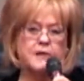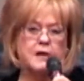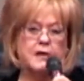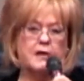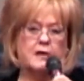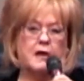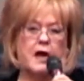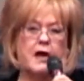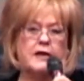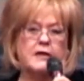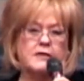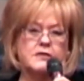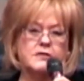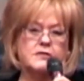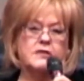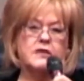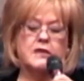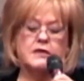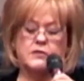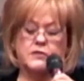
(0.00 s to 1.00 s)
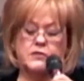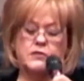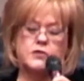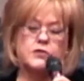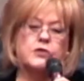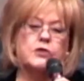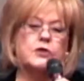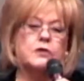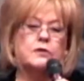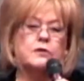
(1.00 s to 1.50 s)
God has sent us to
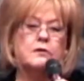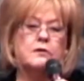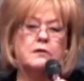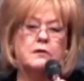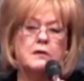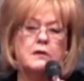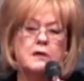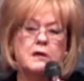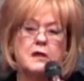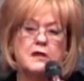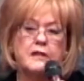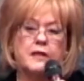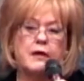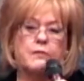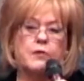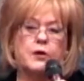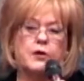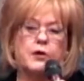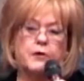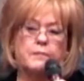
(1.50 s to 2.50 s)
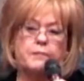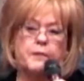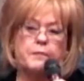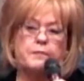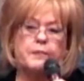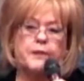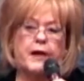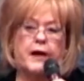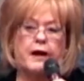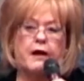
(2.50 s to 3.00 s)
you that we're going to
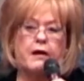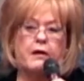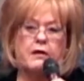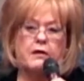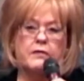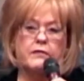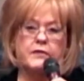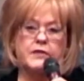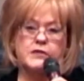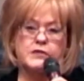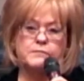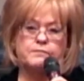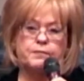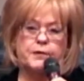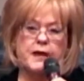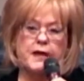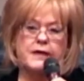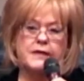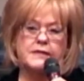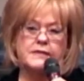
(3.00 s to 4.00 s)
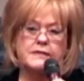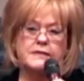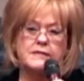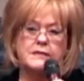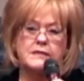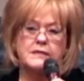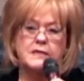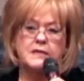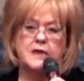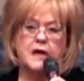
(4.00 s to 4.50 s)
prepare this place
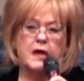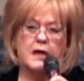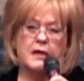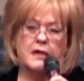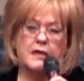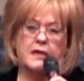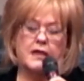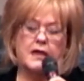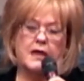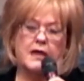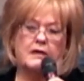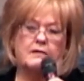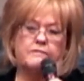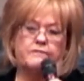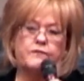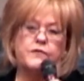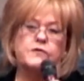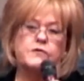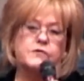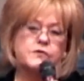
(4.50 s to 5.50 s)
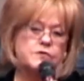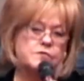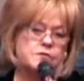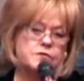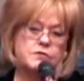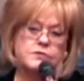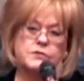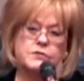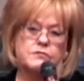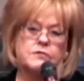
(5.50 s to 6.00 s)
again for
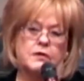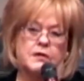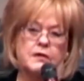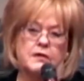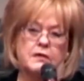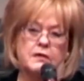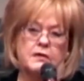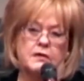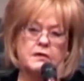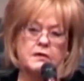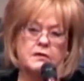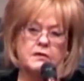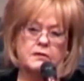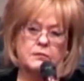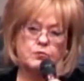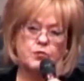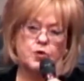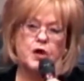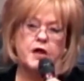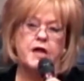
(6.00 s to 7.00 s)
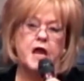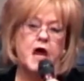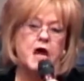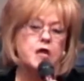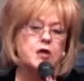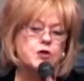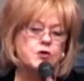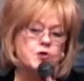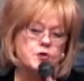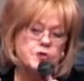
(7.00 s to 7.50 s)
Azusa Street
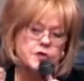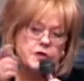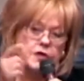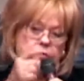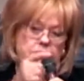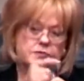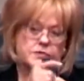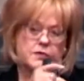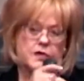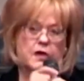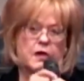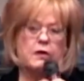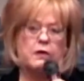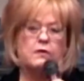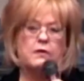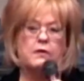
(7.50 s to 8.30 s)
100 years ago.